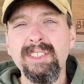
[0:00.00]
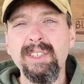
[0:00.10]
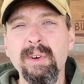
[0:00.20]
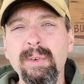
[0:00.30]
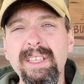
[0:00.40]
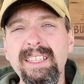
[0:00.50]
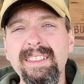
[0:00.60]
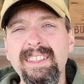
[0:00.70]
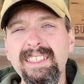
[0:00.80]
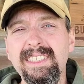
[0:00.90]
So
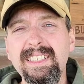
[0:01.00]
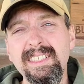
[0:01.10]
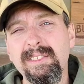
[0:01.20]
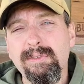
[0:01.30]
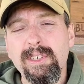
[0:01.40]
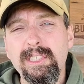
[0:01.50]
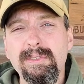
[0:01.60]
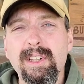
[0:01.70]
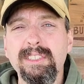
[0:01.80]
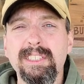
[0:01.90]
this is,
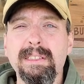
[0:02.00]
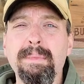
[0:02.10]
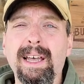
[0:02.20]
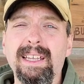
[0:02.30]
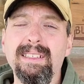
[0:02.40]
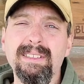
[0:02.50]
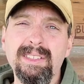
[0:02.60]
first of all, it's just a pot.